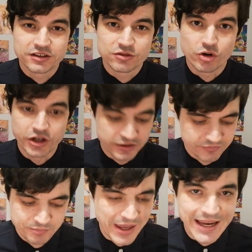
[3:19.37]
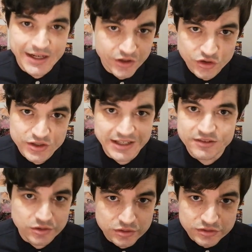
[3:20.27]
Chronic pain in your
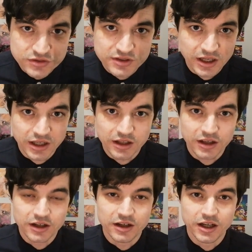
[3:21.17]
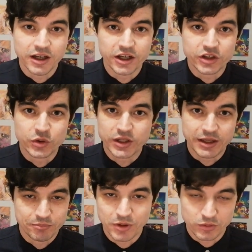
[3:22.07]
testicles, you
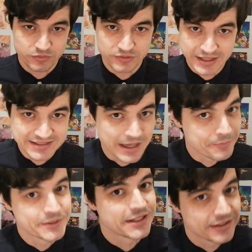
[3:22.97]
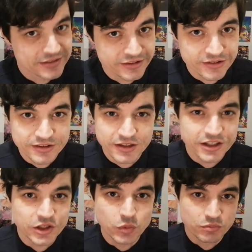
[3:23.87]
get both legs amputated,
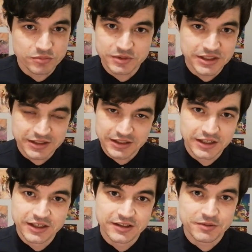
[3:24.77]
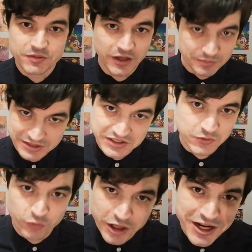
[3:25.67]
you develop
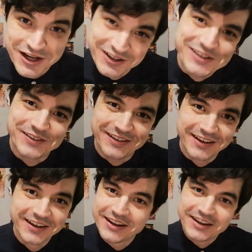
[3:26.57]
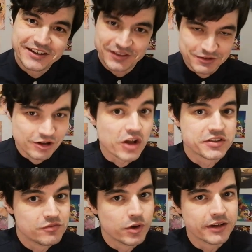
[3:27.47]
schizophrenia, there are
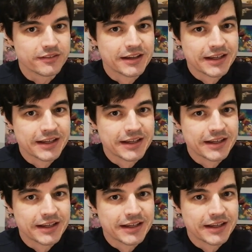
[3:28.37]
lots of ways.